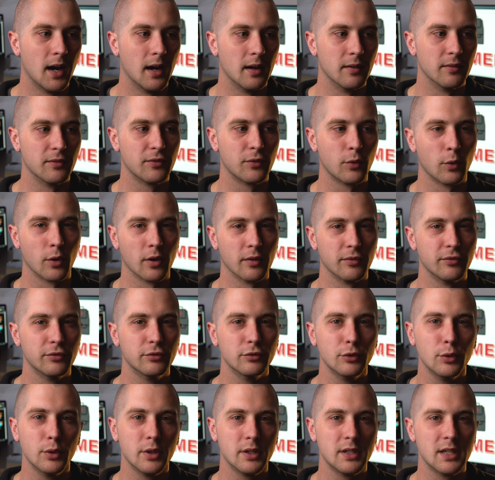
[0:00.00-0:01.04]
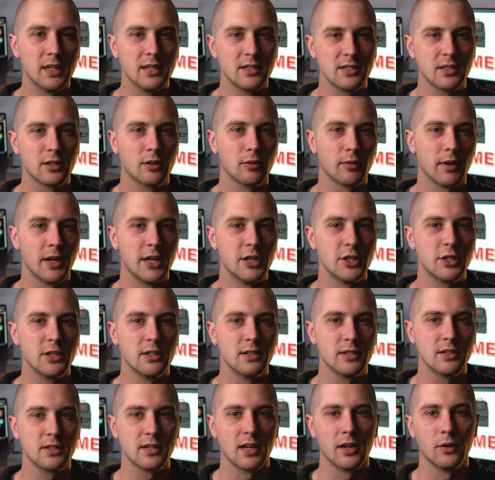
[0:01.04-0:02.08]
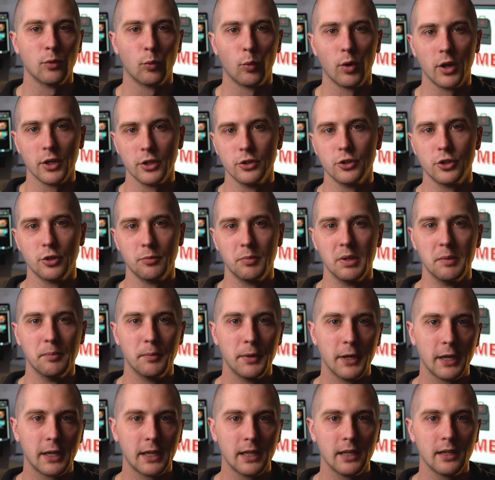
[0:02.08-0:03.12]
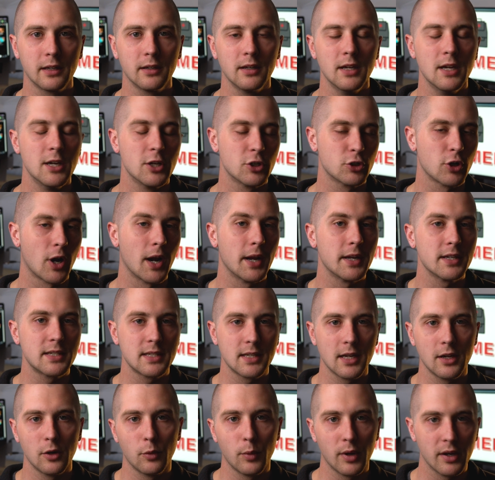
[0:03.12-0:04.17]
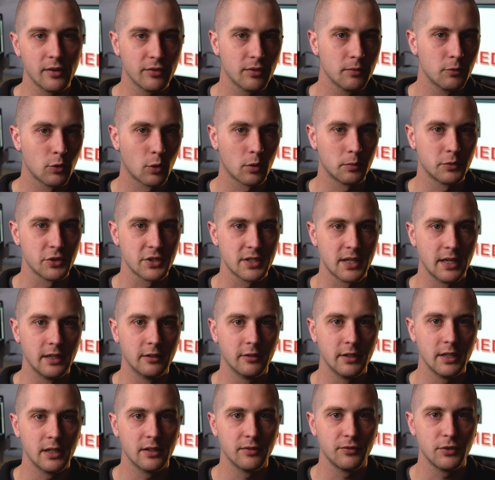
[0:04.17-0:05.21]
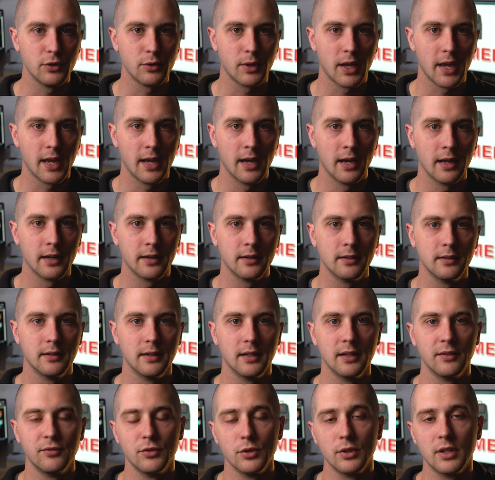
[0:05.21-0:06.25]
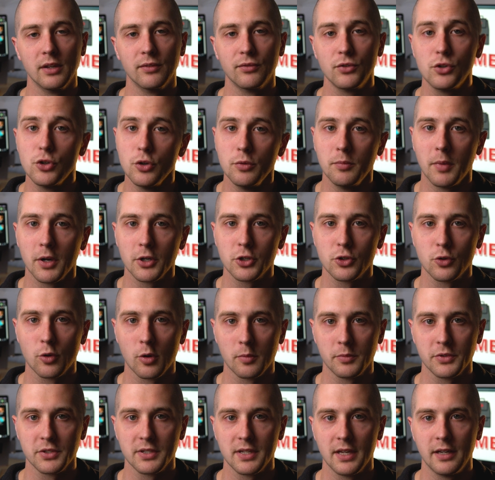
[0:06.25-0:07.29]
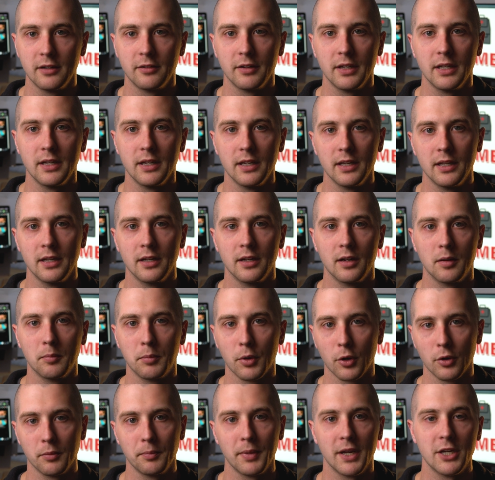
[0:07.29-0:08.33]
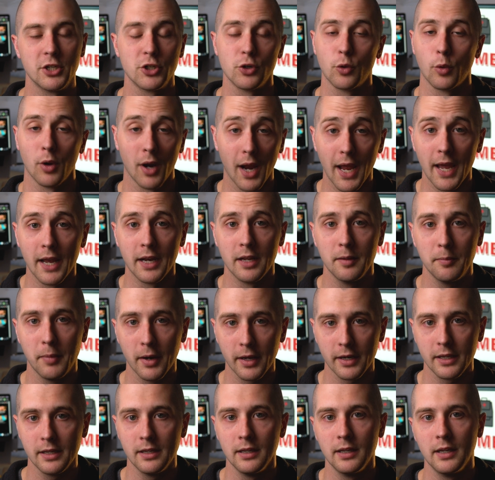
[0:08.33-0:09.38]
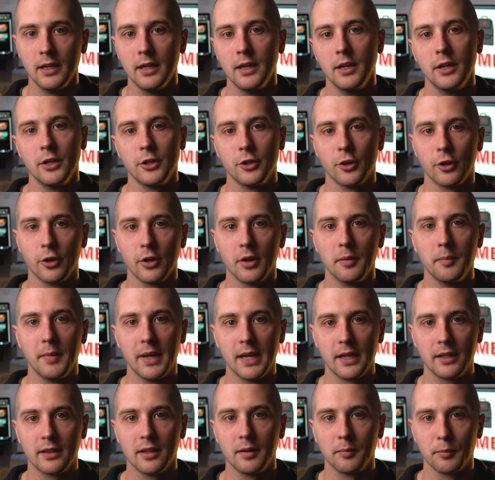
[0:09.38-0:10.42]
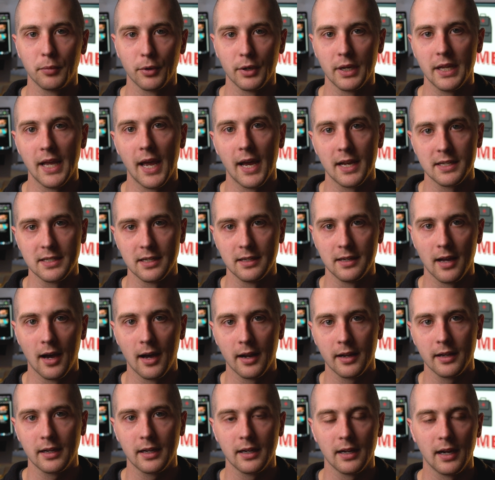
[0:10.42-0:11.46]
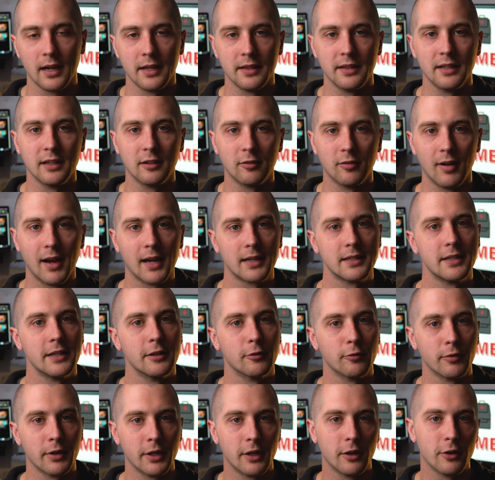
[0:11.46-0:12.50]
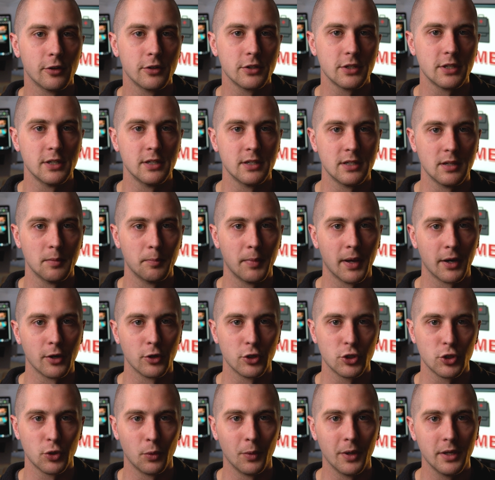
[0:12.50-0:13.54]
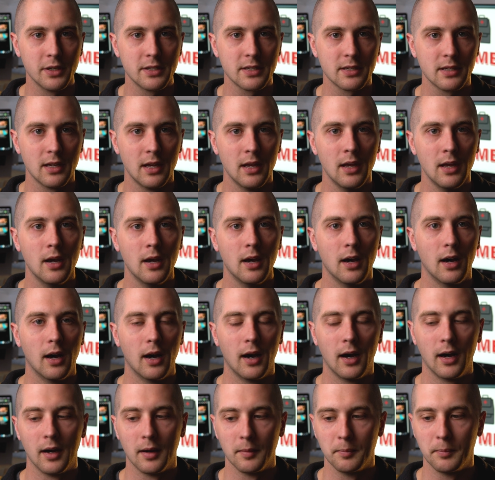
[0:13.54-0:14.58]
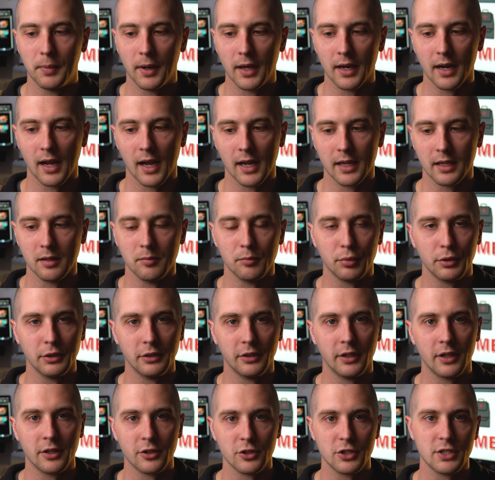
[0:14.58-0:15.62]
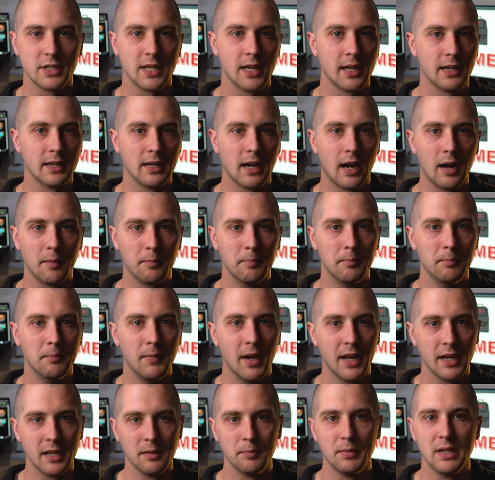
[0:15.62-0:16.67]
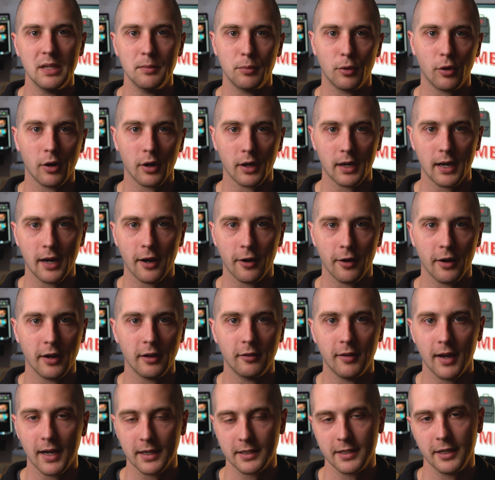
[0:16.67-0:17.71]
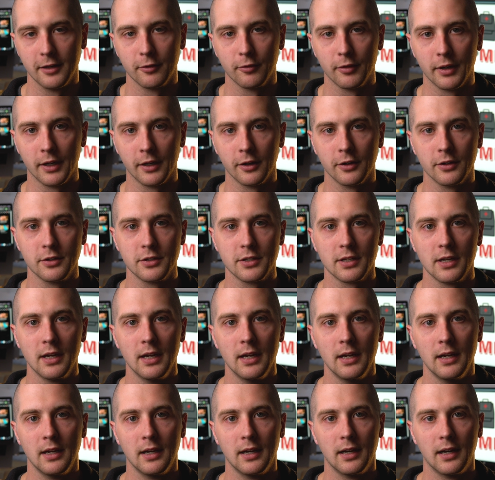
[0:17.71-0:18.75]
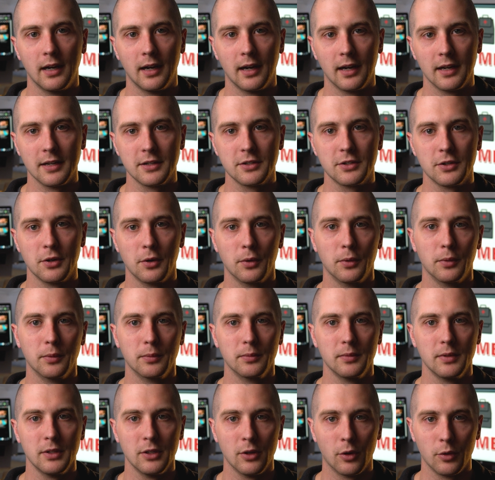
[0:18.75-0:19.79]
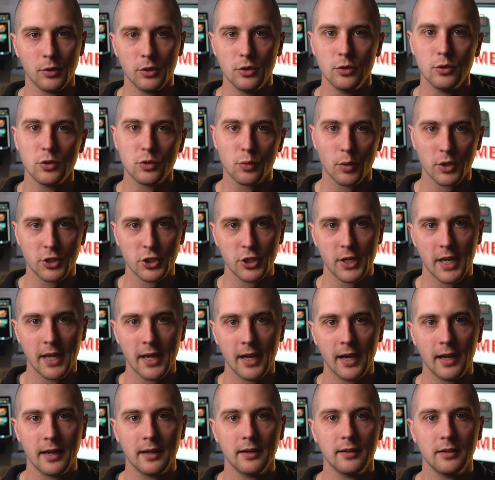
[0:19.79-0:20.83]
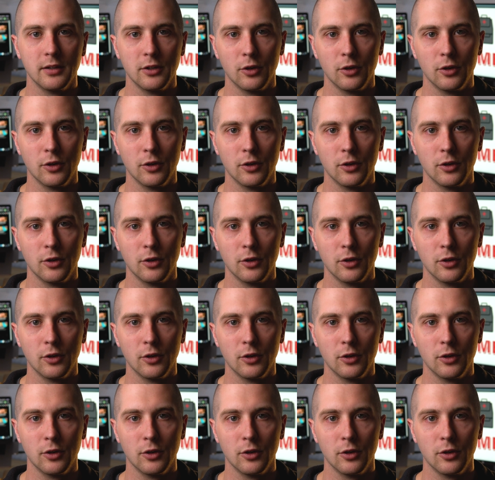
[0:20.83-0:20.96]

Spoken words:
For fluid considerations and what you should be picking, try to stay away from normal saline if you can. If you give too much normal saline in a burn patient or anybody, you're going to make them pretty acidotic. I think lactate ringers is a better choice, but I completely understand not many people are carrying lactate ringers. So, you know, use what you can.